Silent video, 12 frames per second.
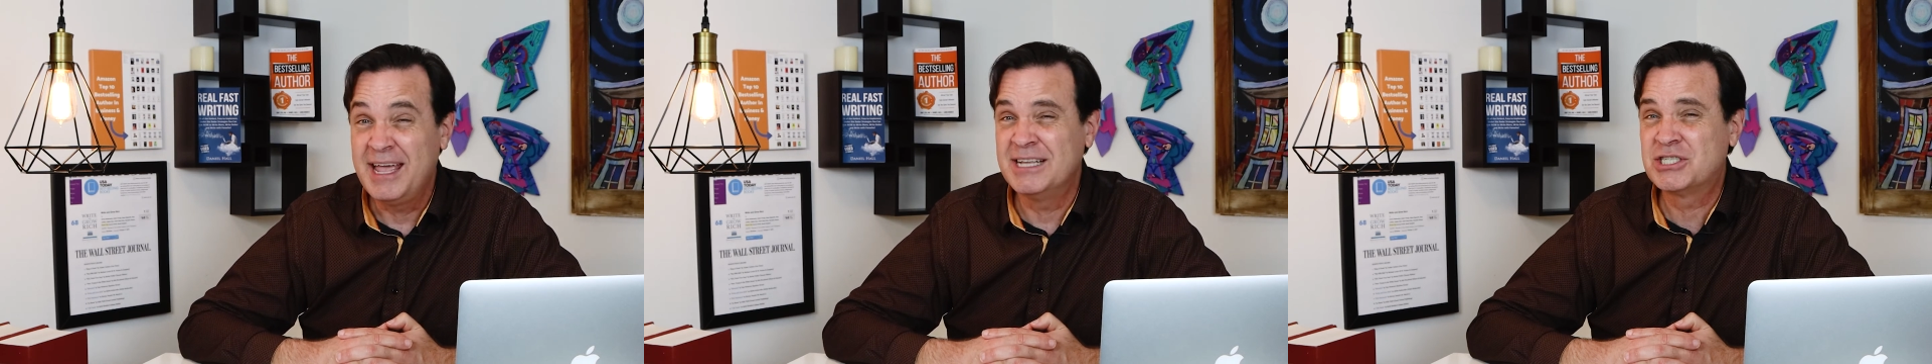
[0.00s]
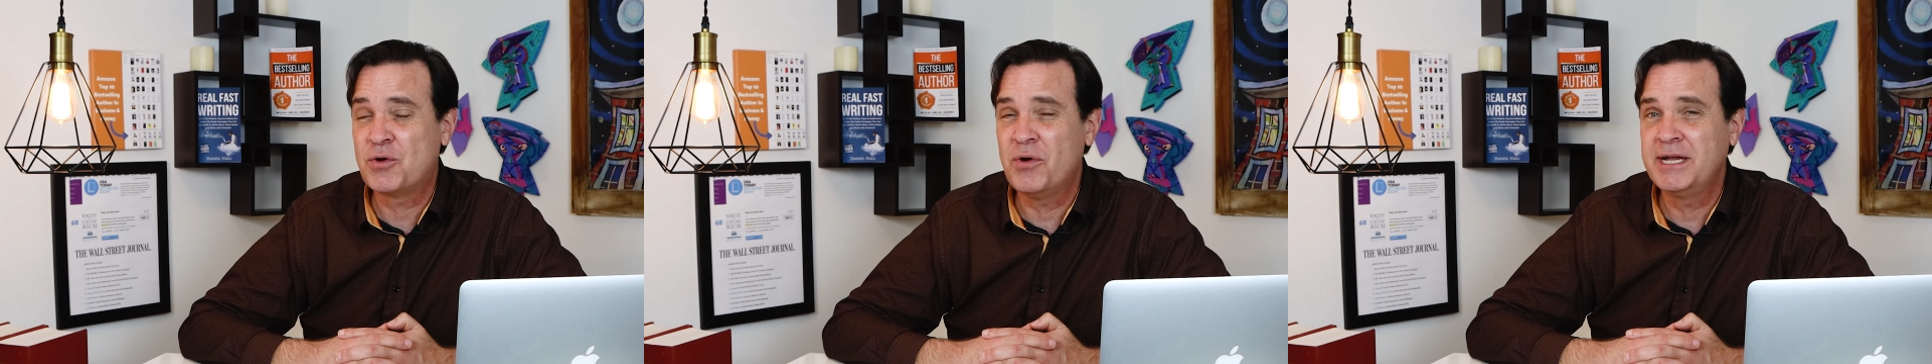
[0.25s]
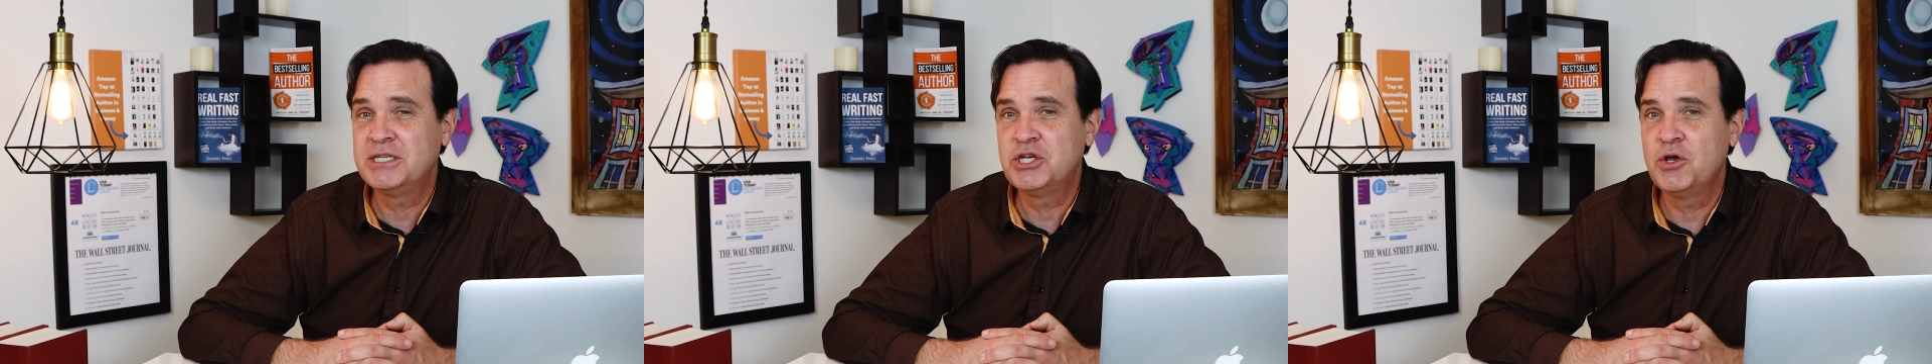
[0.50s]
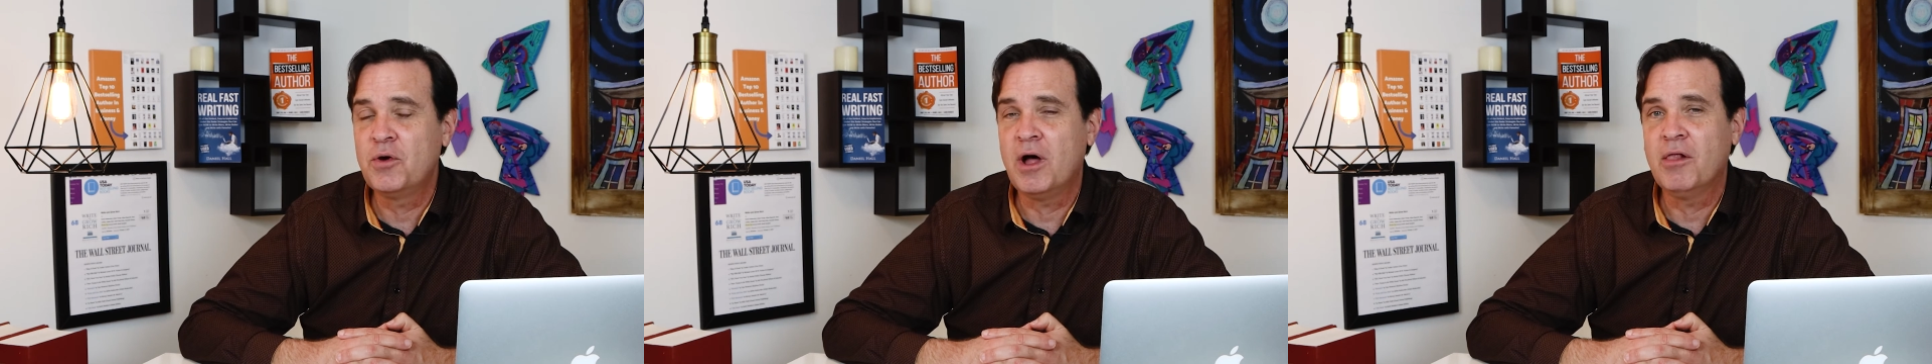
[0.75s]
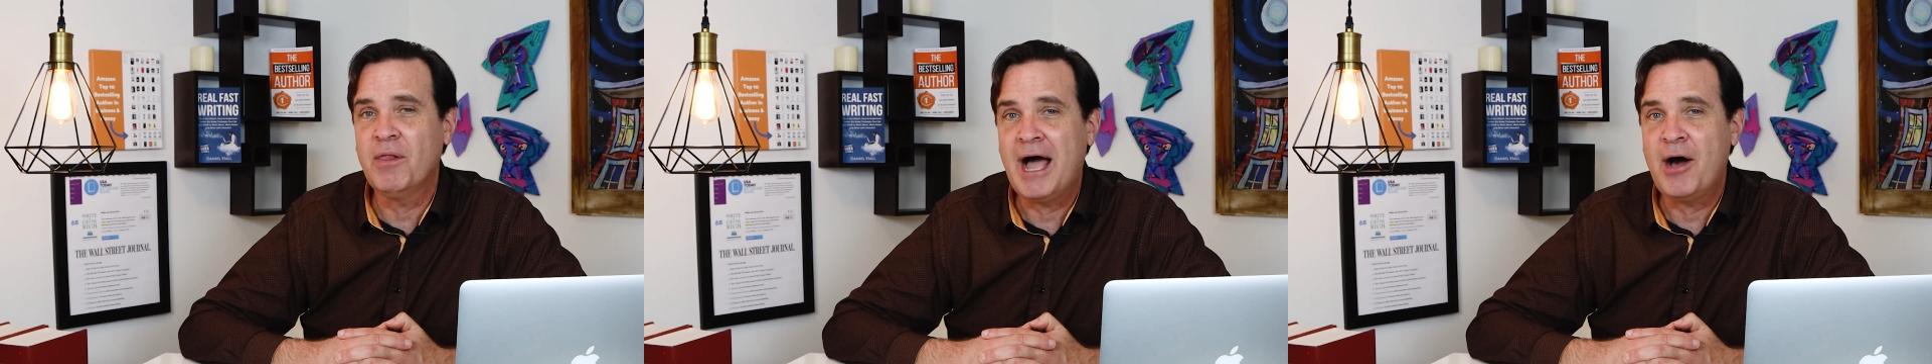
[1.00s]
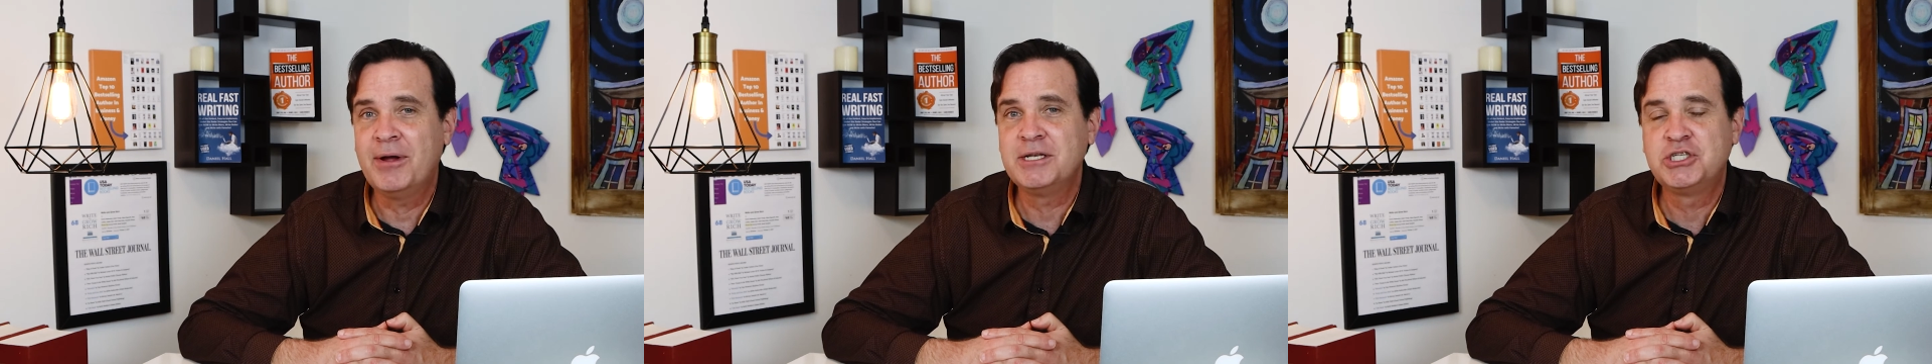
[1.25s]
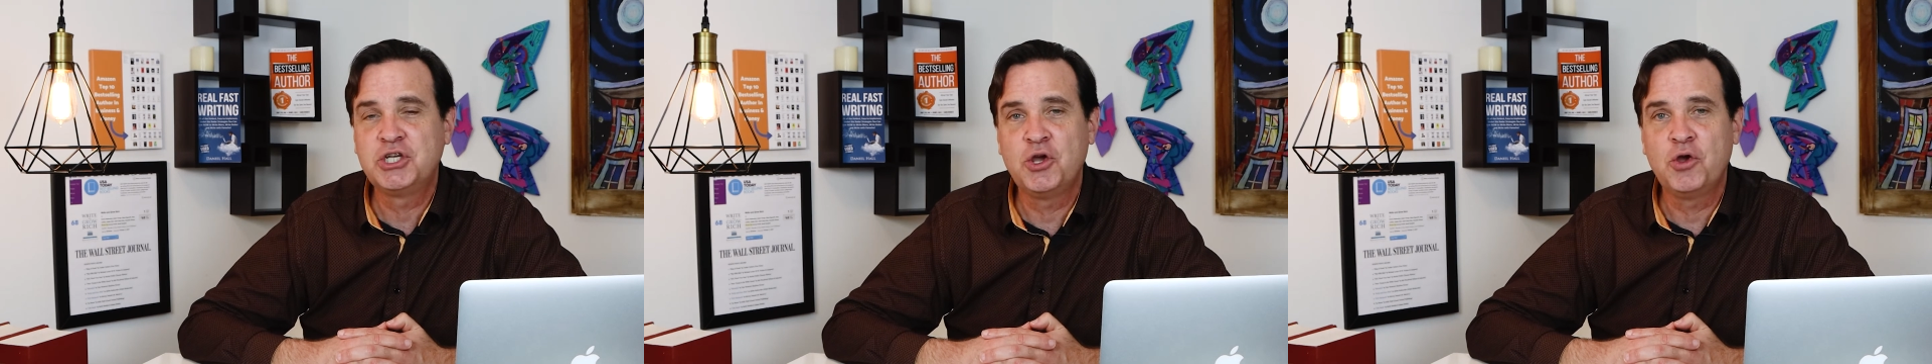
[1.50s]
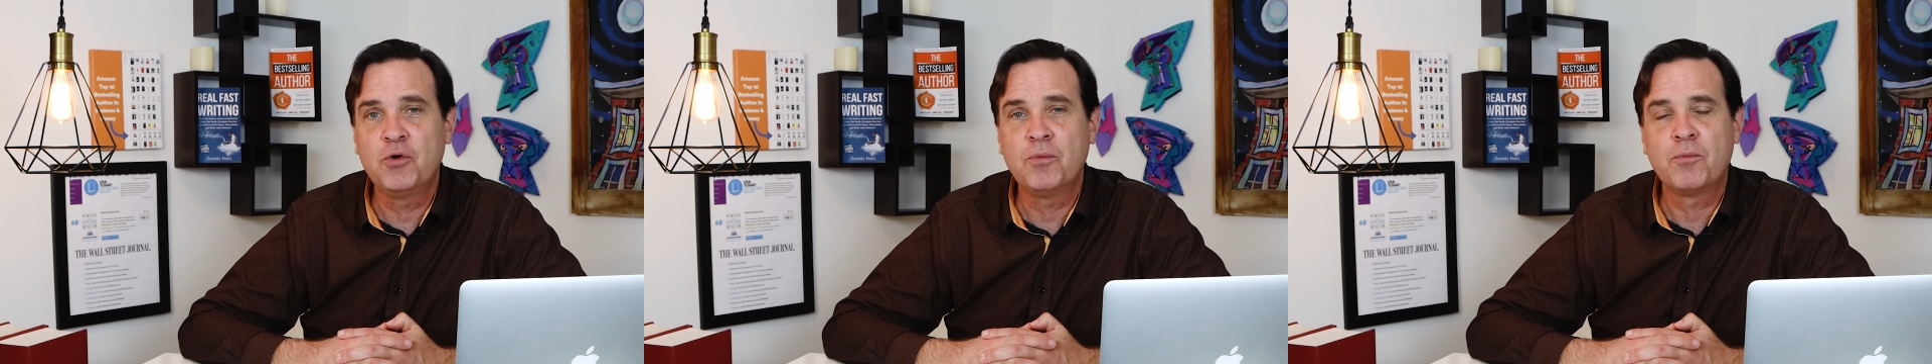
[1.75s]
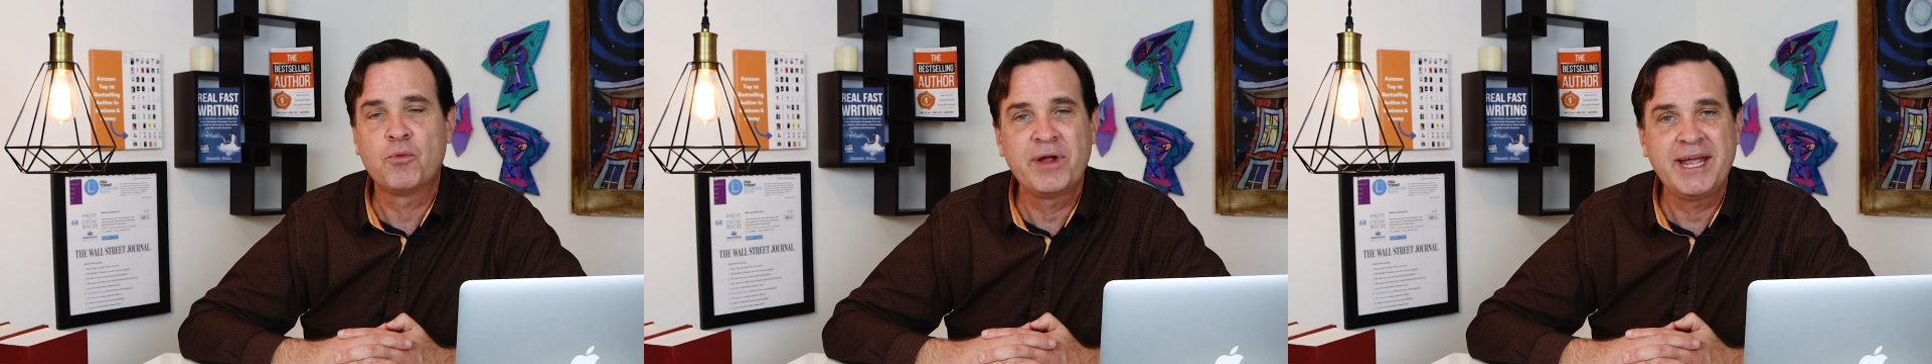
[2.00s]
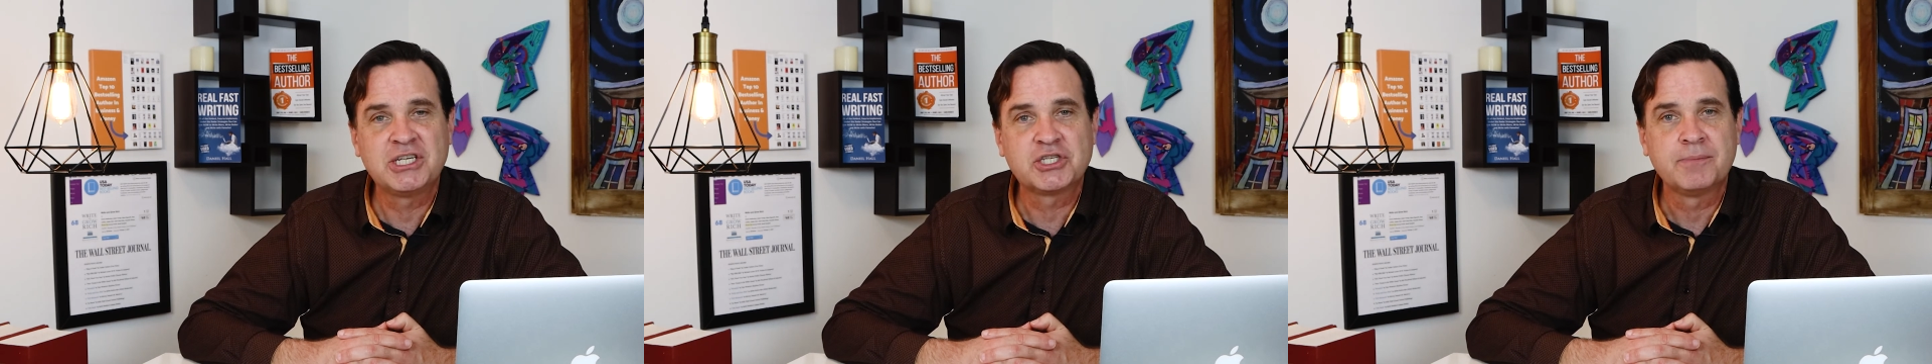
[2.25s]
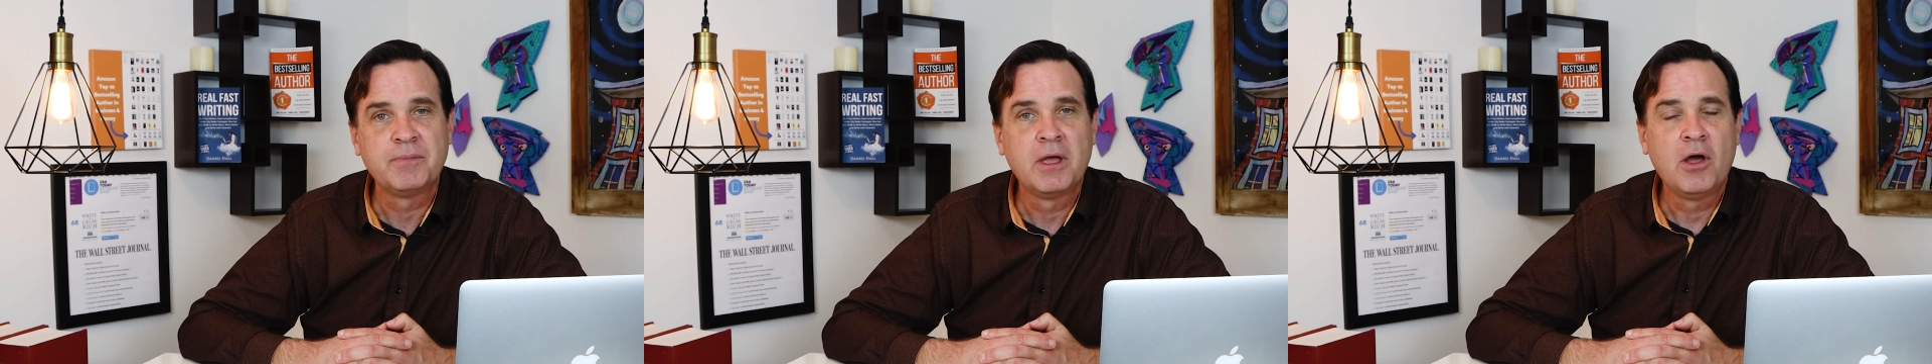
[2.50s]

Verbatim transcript: It's going to allow it to reach